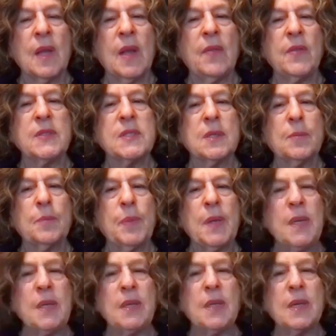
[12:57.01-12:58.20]
And there's an
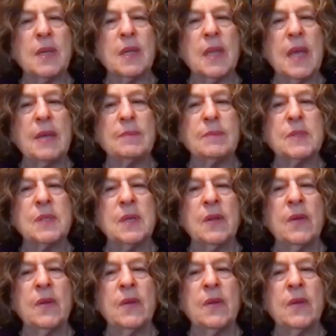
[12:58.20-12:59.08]
opinion that claims